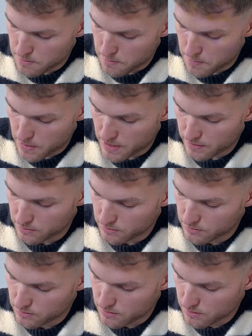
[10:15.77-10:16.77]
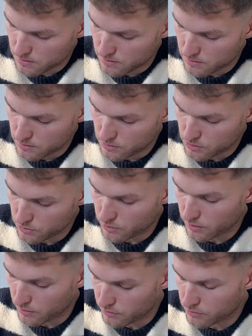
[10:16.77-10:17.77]
minus 2
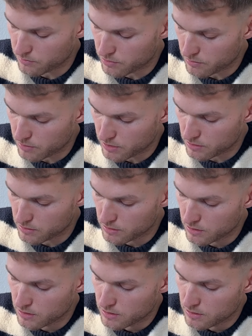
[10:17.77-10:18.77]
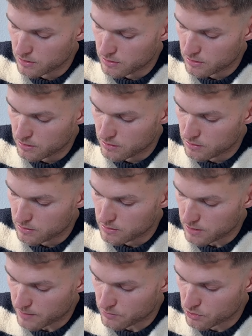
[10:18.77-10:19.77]
kilonewton per meter
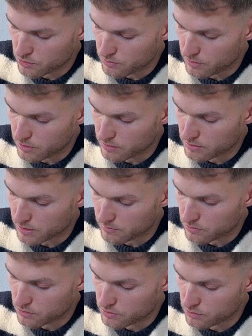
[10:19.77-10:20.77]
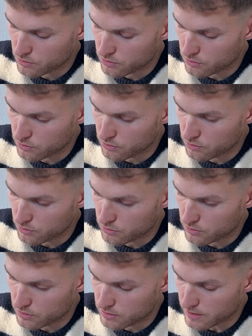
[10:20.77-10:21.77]
times 2 meter times
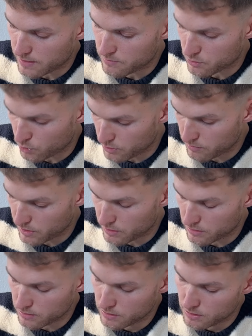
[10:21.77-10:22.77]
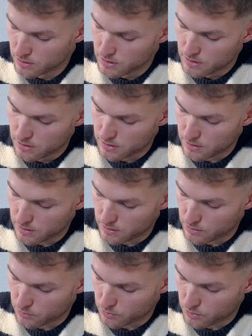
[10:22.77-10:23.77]
2 times 1 meter
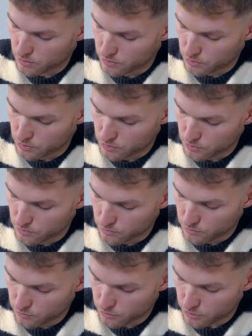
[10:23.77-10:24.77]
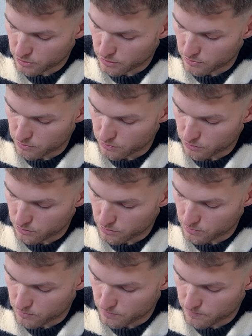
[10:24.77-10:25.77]
equals 4 kilonewton